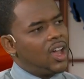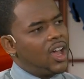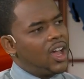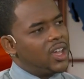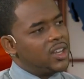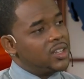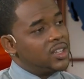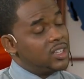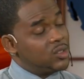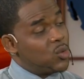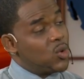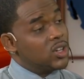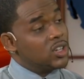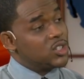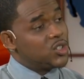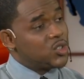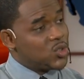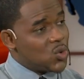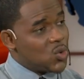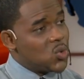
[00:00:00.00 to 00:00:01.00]
And it was
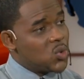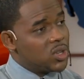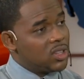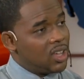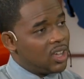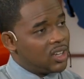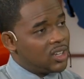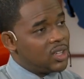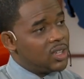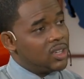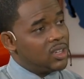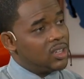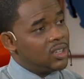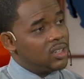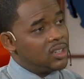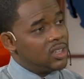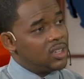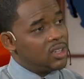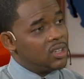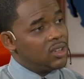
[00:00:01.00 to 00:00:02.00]
shown that
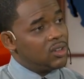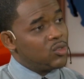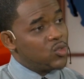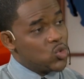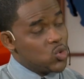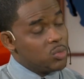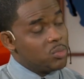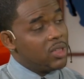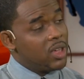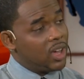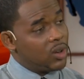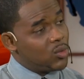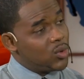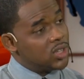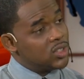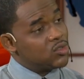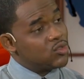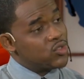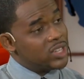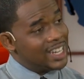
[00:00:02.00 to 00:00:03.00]
the group that
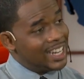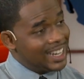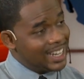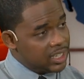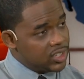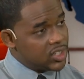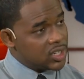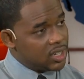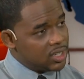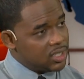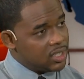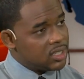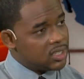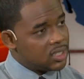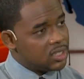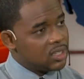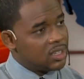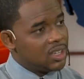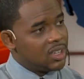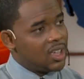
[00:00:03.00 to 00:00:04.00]
was
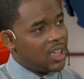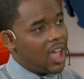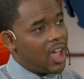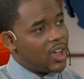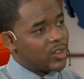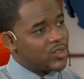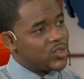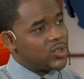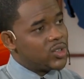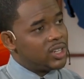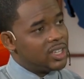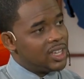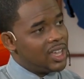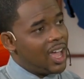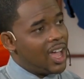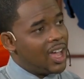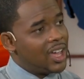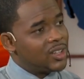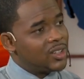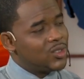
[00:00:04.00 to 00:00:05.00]
religious actually
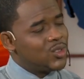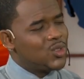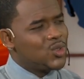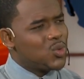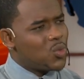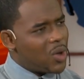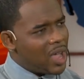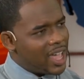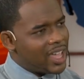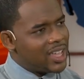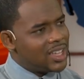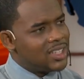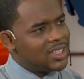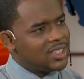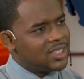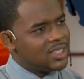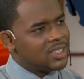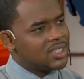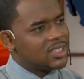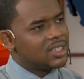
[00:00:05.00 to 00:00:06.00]
had
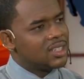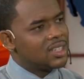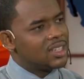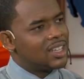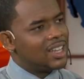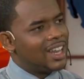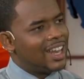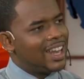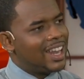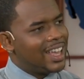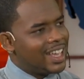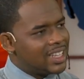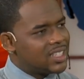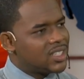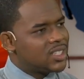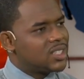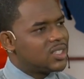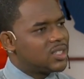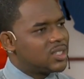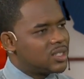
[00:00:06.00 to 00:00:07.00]
twice
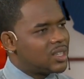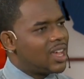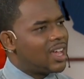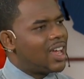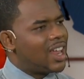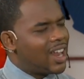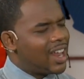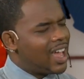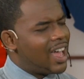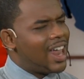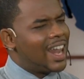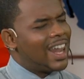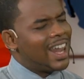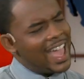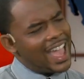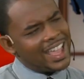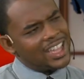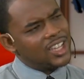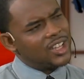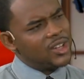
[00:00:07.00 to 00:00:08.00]
less a
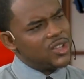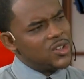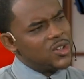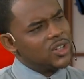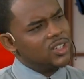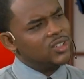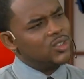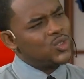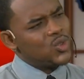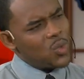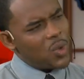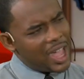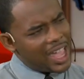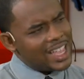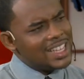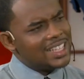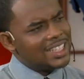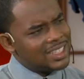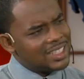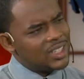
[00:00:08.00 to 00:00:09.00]
likelihood,
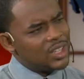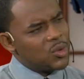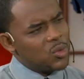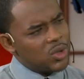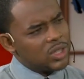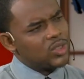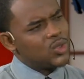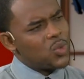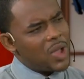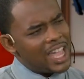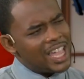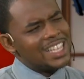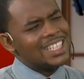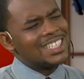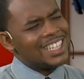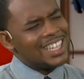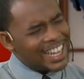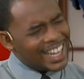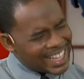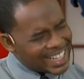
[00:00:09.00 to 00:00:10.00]
they were
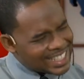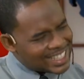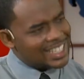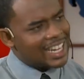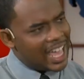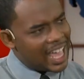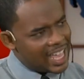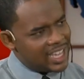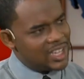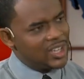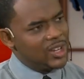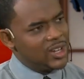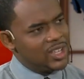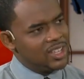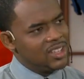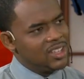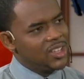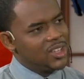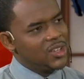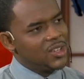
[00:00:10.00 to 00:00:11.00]
twice less likely
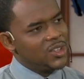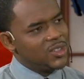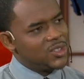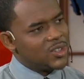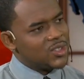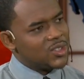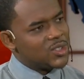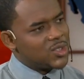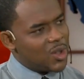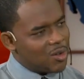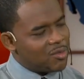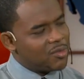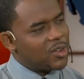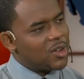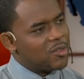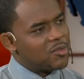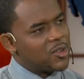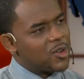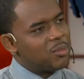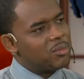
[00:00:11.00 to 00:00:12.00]
to
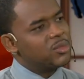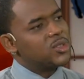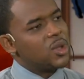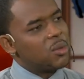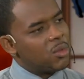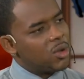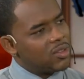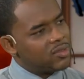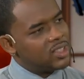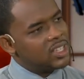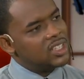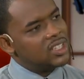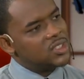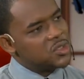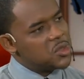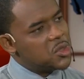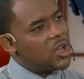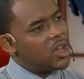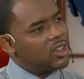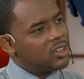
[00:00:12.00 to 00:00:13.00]
suffer from some of these
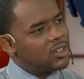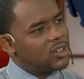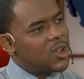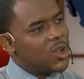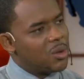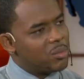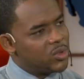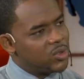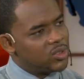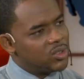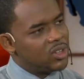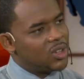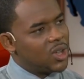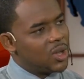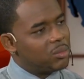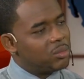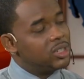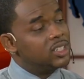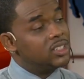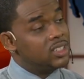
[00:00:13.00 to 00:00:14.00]

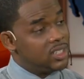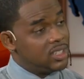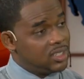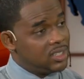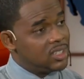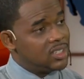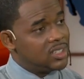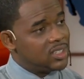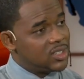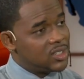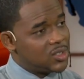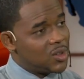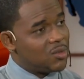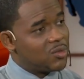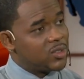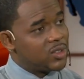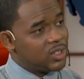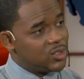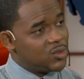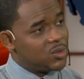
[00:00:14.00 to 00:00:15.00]
non-communicable diseases
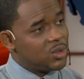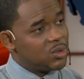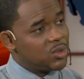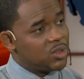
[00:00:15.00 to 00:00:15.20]
of which we